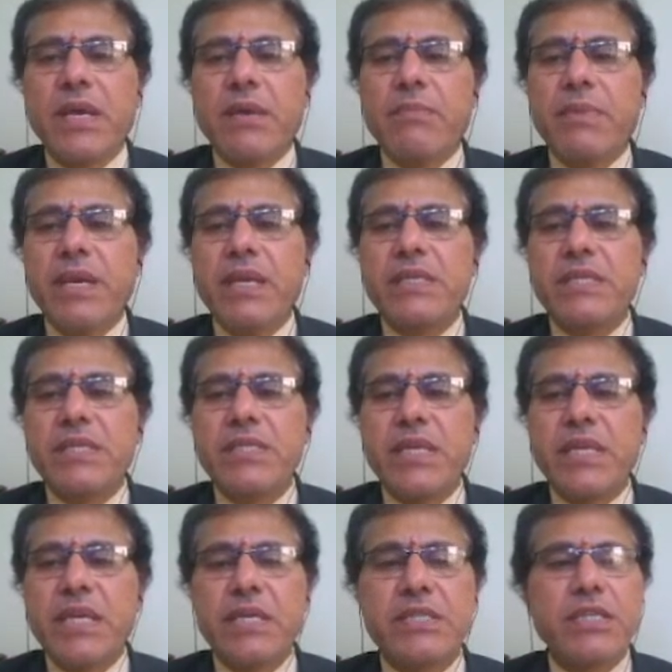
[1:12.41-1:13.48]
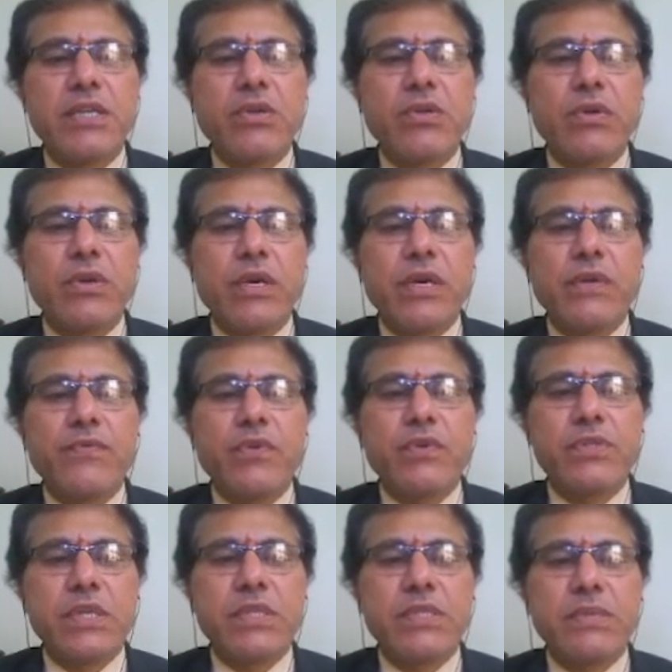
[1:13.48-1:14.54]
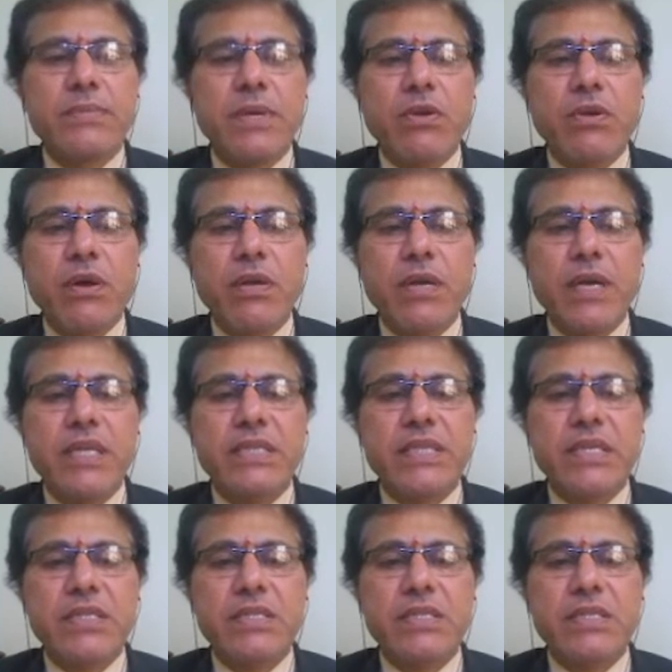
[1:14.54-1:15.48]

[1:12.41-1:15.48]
My research areas include reinforced cement concrete design,